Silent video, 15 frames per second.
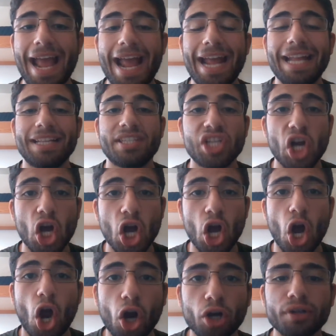
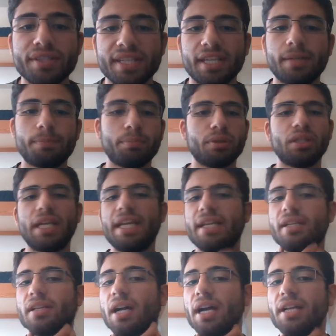Antarctic
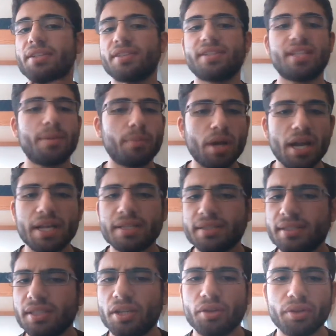plate. To
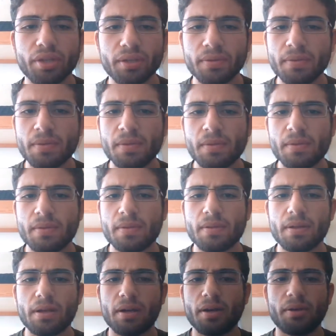summarize,
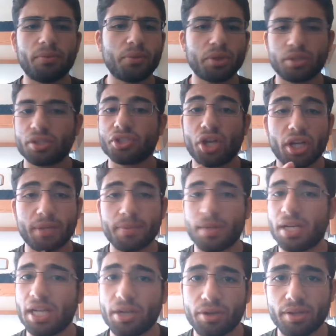we're talking
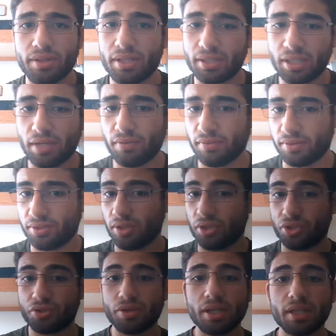about an area that covers
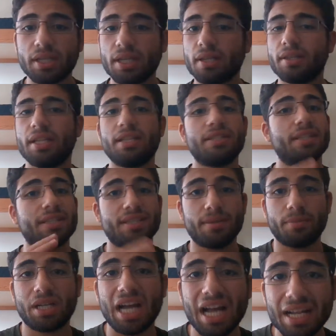Australia, the Indian
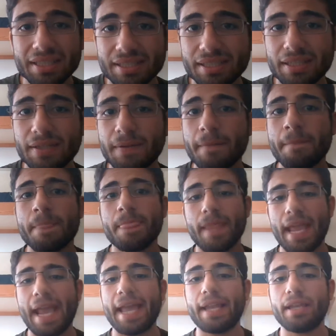subcontinent,
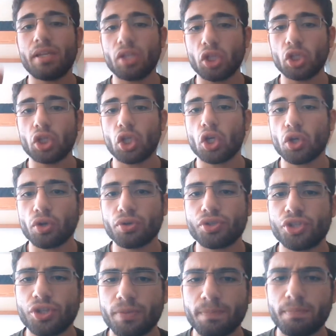and
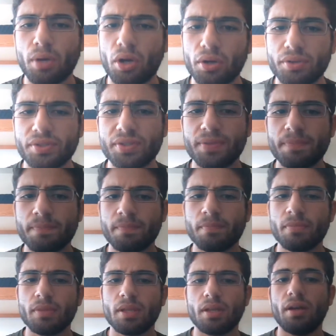large parts
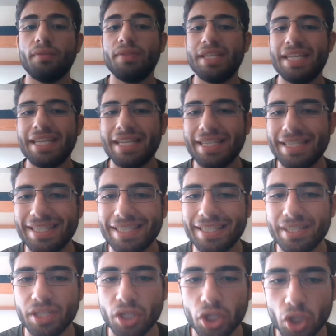of the
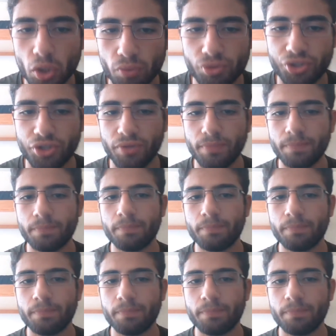Indian Ocean.